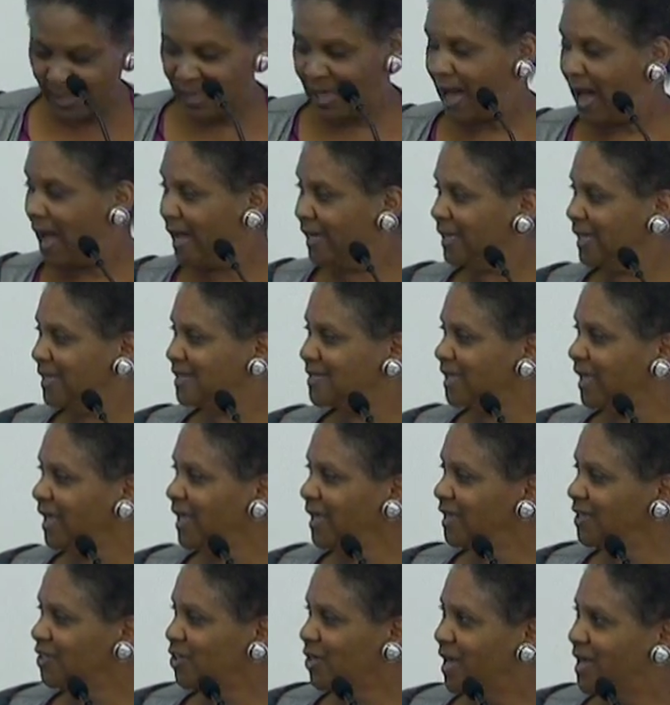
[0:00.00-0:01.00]
I guess
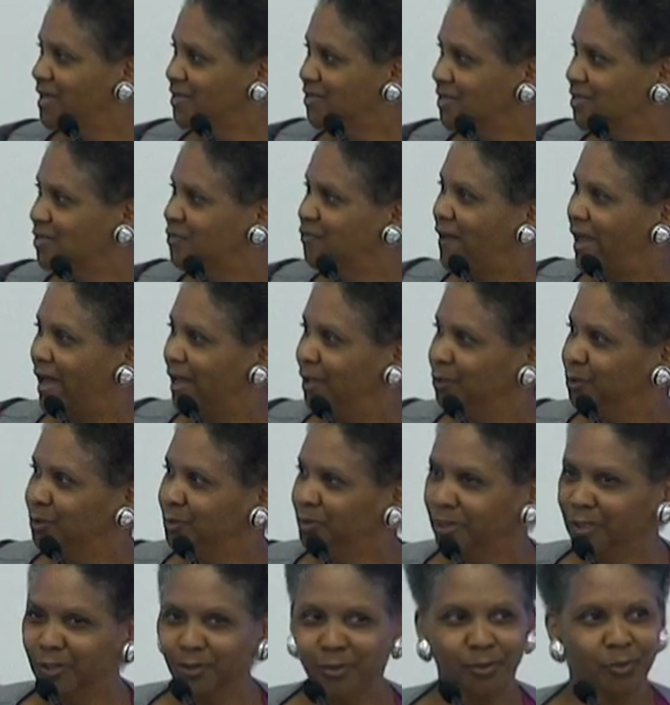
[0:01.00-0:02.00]
age has its
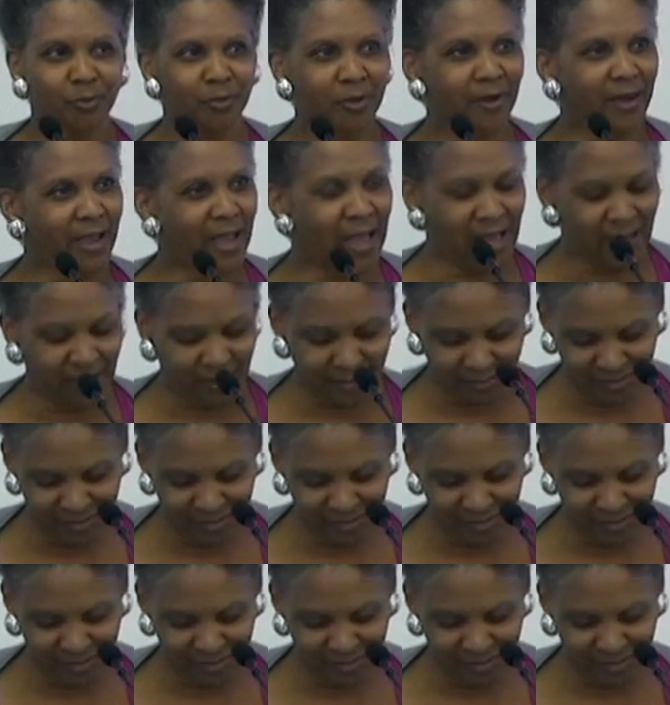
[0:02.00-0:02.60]
value. I don't know where Al